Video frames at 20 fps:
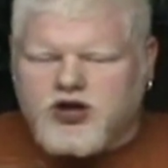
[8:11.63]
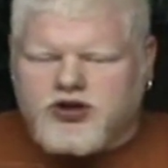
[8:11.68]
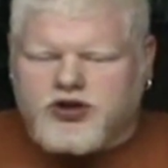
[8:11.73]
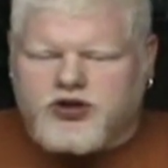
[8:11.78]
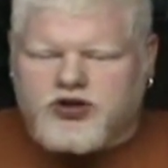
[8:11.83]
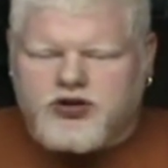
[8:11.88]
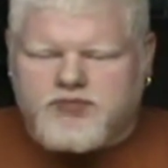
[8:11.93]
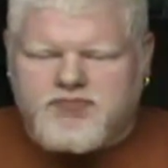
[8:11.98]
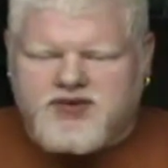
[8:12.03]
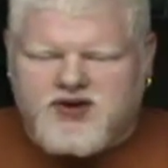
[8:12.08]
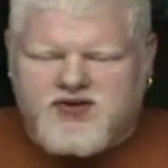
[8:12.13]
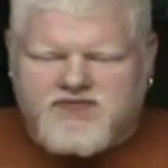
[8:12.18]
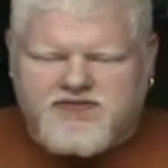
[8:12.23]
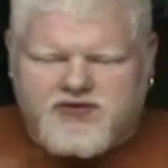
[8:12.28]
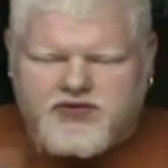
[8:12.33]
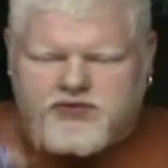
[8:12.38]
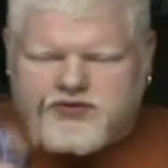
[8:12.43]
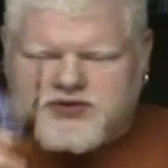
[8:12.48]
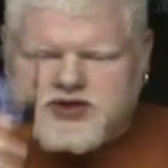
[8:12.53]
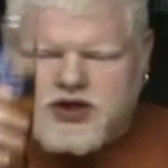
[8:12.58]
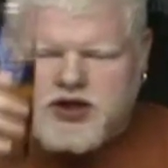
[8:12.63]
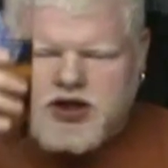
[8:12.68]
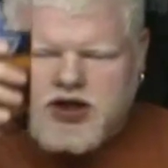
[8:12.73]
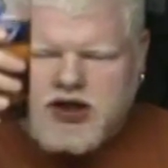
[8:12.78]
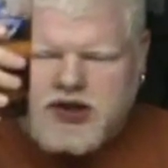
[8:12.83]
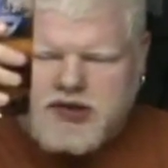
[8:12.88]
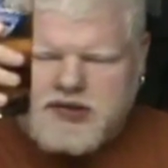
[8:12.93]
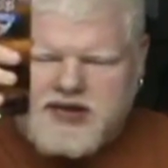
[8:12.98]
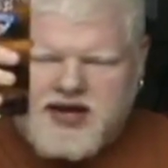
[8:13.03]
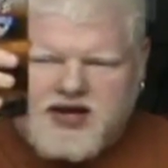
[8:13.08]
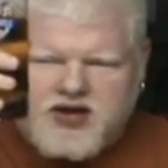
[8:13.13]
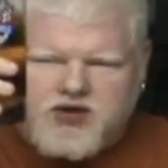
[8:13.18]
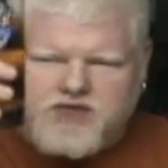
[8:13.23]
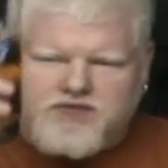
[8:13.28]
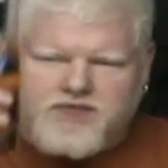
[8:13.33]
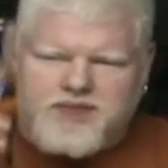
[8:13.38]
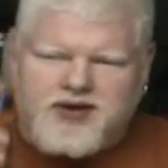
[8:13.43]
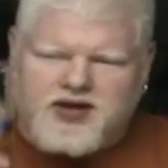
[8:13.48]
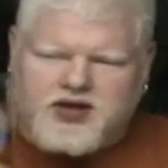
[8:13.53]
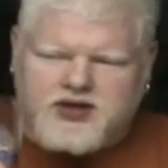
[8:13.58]
The good beer folks, thank you
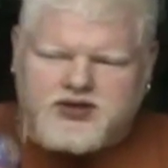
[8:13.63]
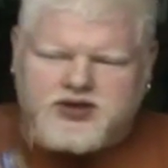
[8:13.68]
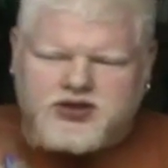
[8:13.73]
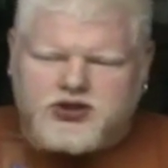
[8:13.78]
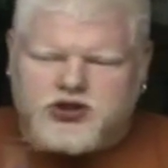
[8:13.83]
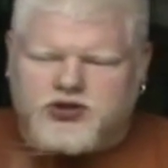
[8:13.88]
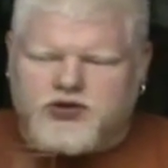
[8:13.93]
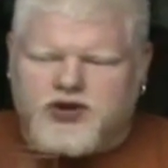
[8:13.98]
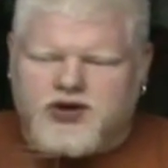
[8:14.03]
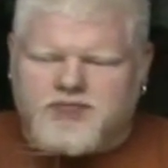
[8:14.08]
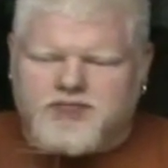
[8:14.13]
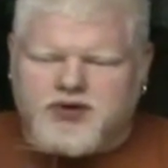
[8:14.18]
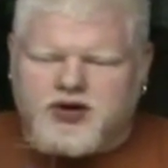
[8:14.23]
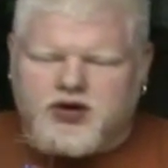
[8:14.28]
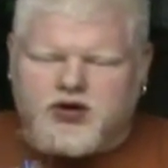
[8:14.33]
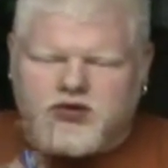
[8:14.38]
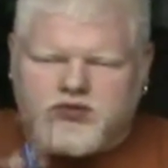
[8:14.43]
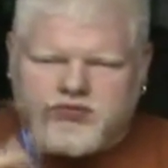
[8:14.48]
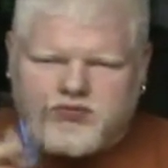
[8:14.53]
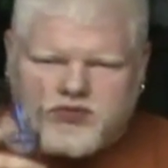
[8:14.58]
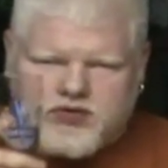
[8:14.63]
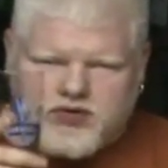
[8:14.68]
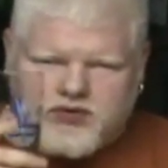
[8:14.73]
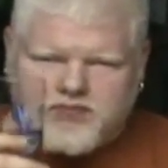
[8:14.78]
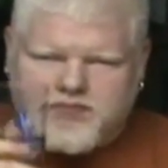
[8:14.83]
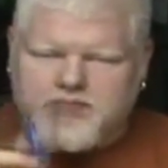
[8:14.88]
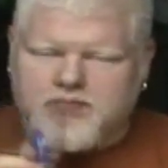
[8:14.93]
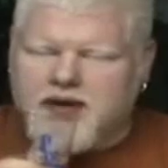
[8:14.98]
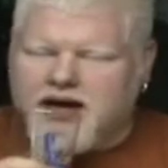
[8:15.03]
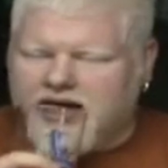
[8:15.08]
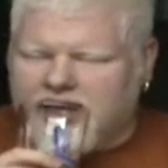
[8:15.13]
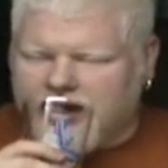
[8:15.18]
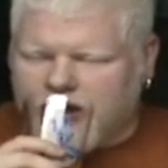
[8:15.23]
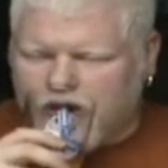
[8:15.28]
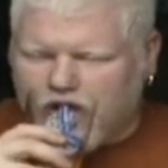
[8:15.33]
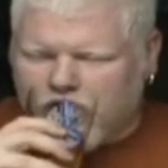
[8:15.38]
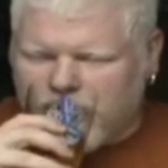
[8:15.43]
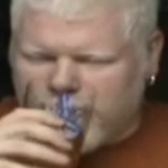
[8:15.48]
for making such a great beer. Bye.